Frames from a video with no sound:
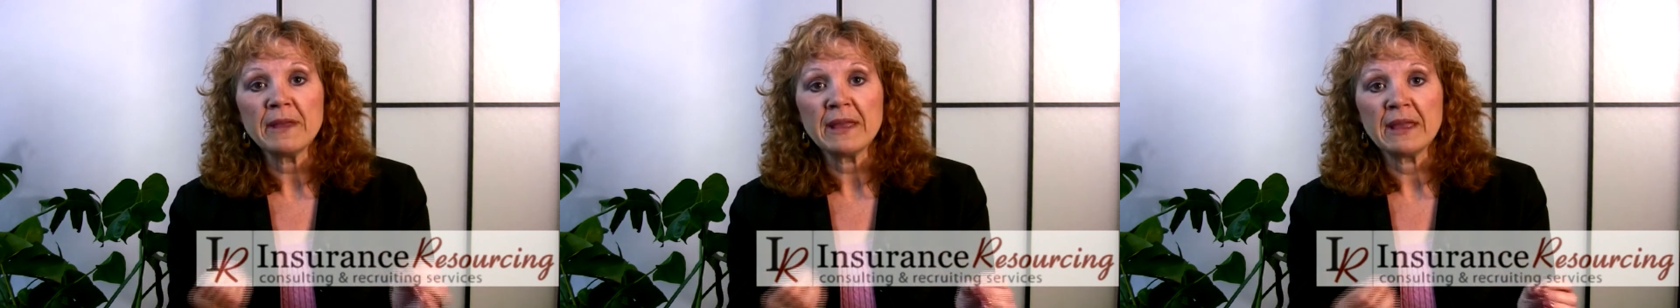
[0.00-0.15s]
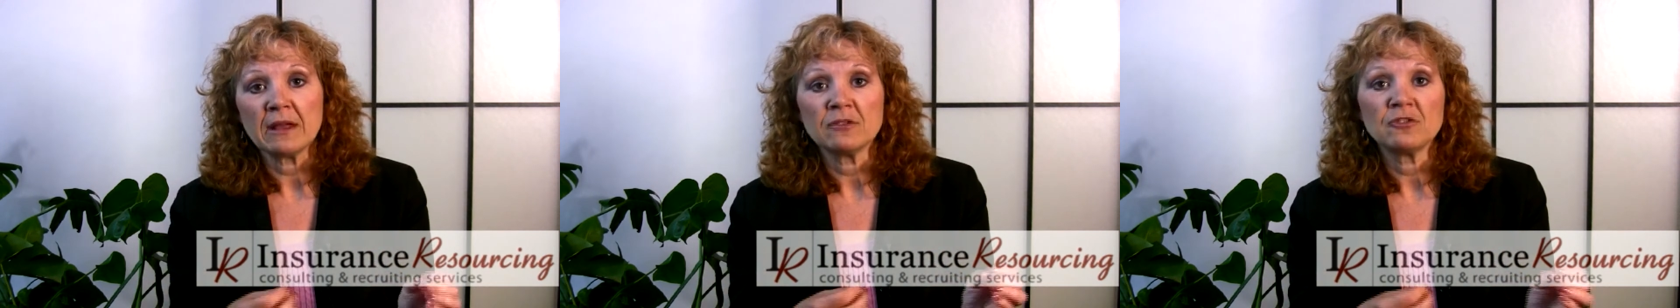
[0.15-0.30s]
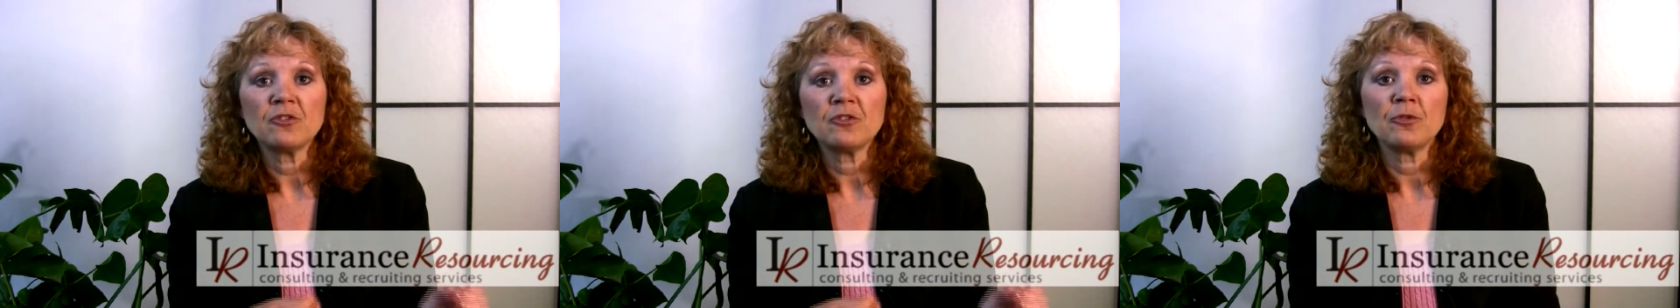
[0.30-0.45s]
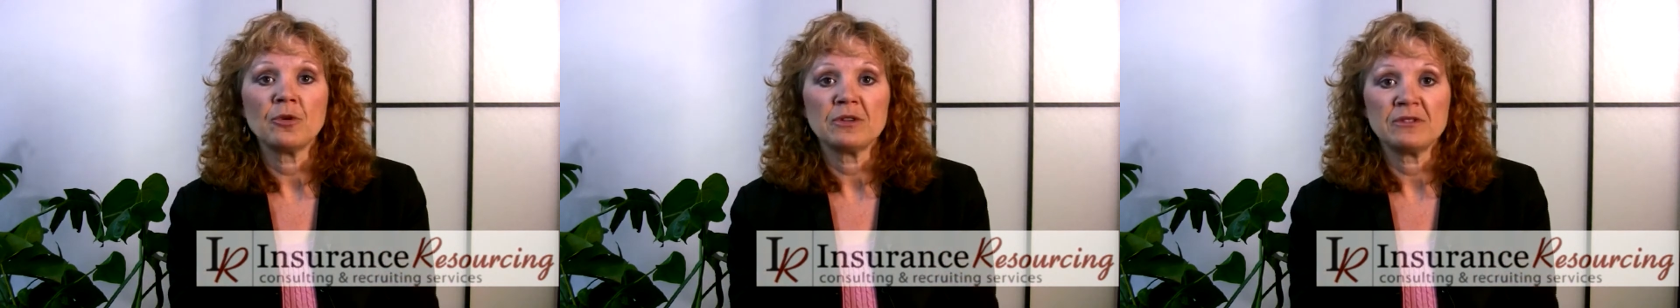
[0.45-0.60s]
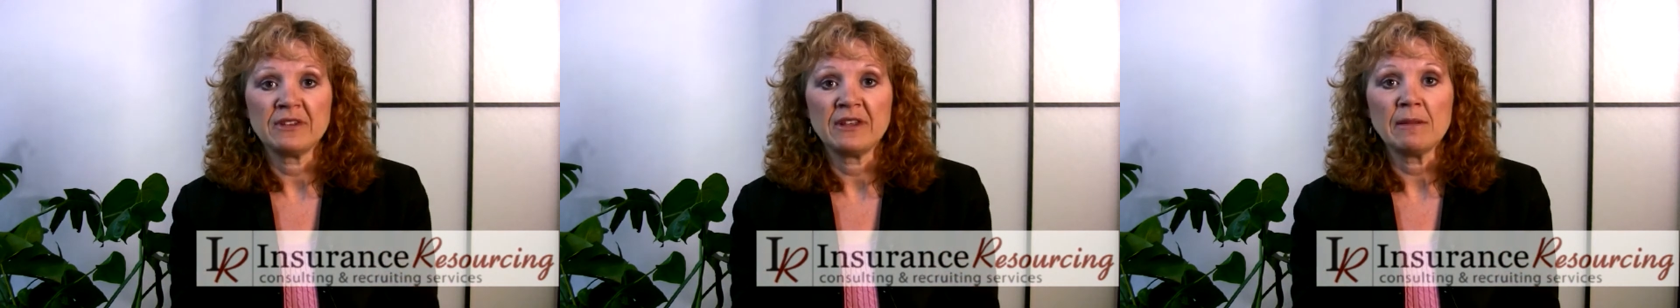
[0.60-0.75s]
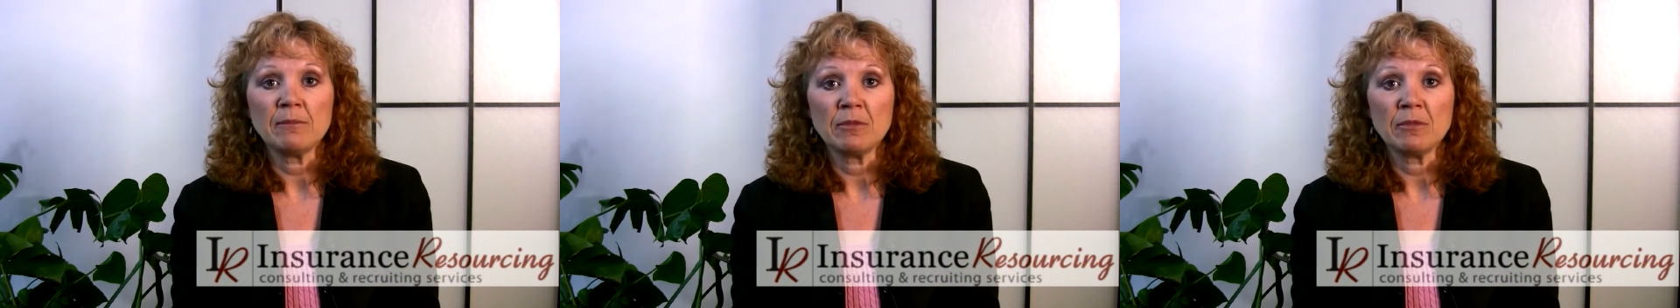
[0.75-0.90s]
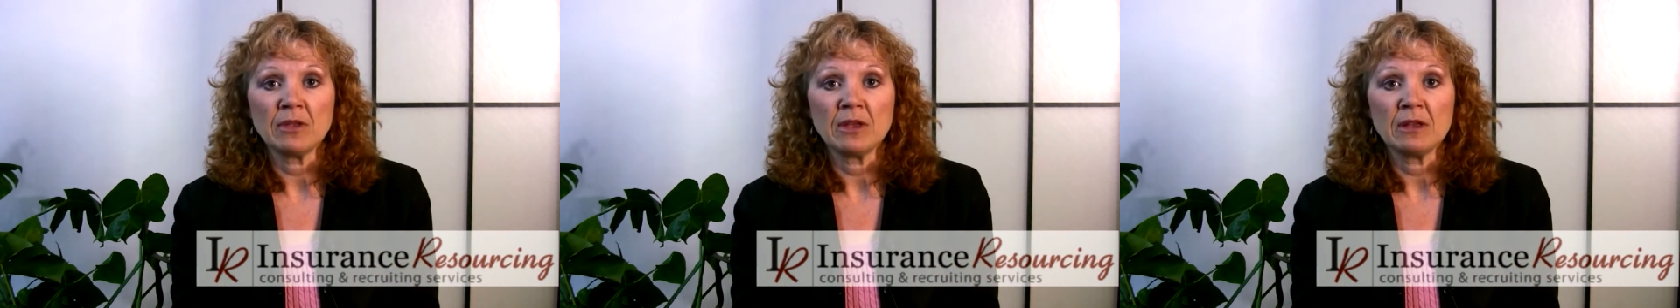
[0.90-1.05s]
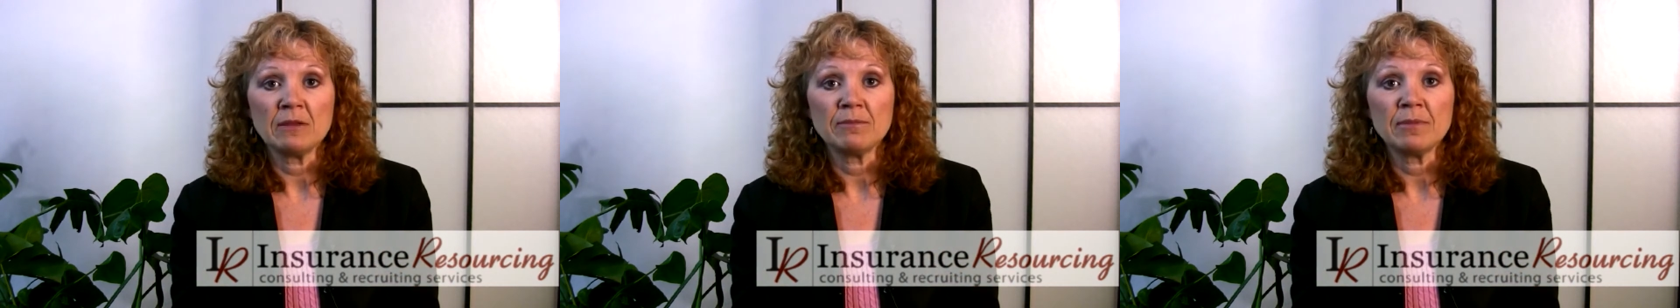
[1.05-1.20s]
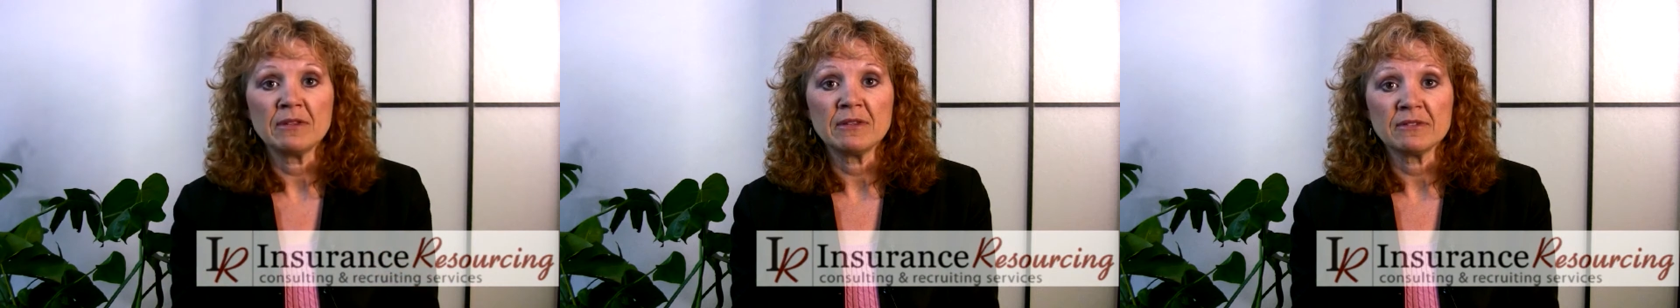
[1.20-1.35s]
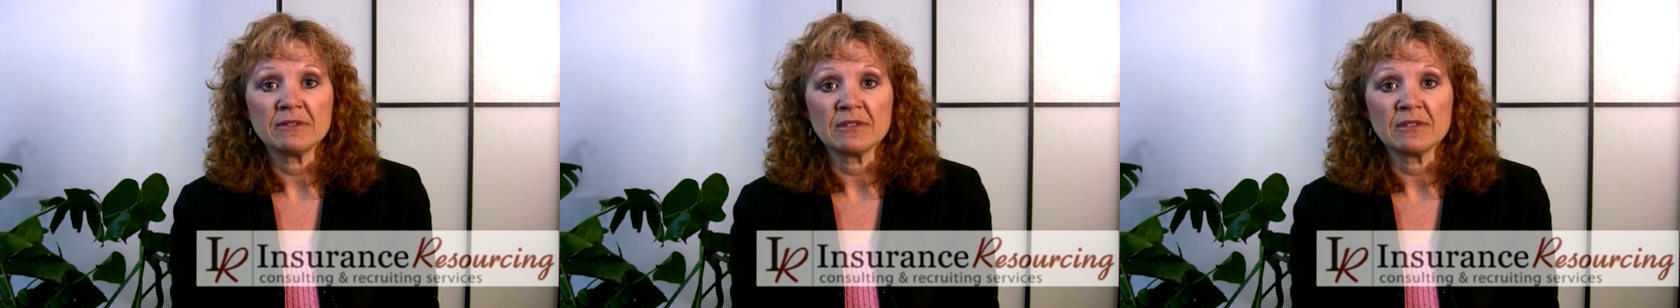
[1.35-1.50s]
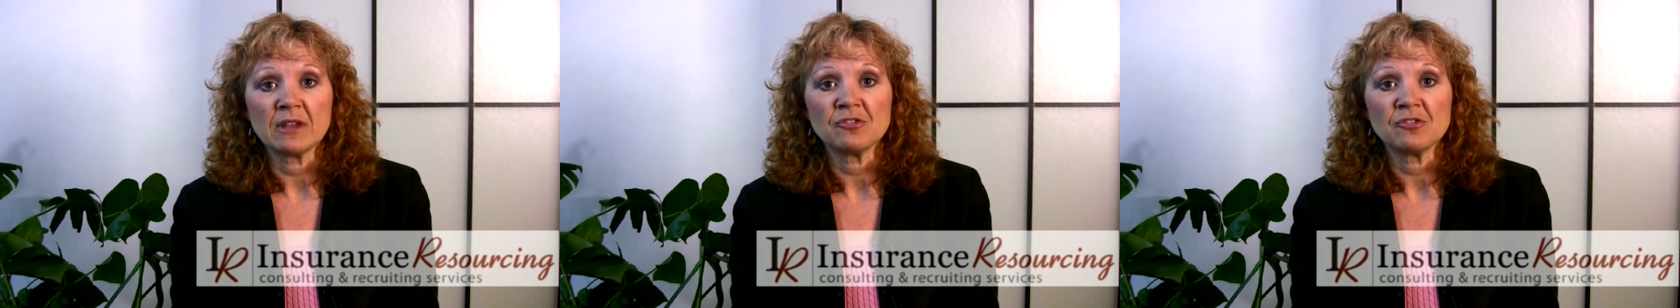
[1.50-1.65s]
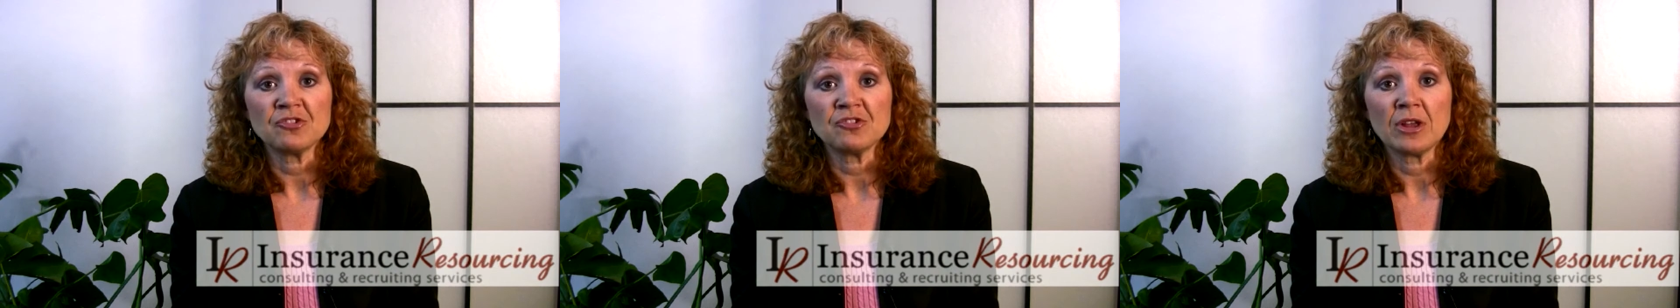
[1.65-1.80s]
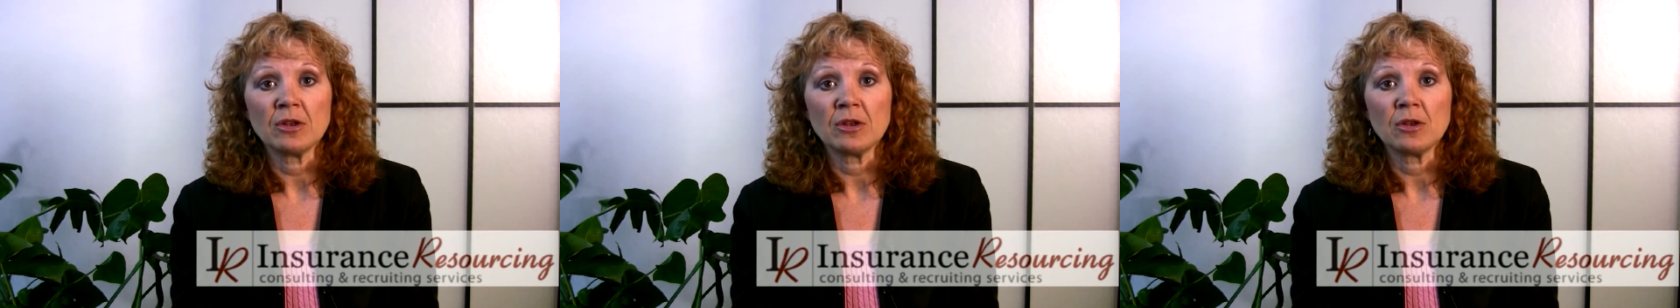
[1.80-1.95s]
me into a team lead
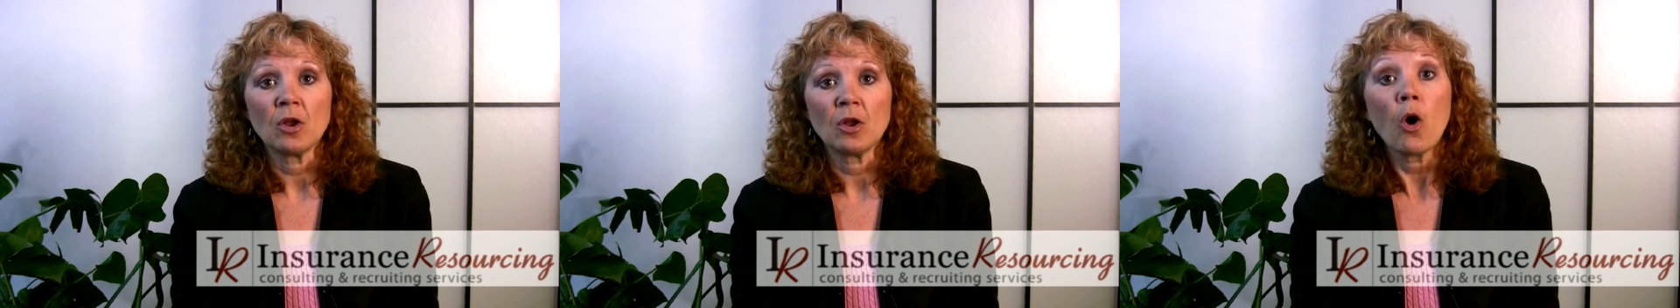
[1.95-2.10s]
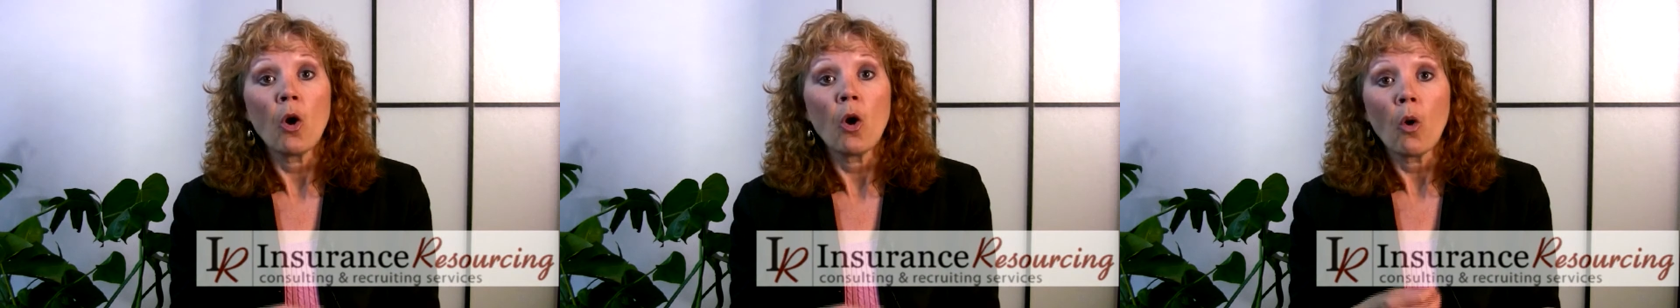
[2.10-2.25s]
position,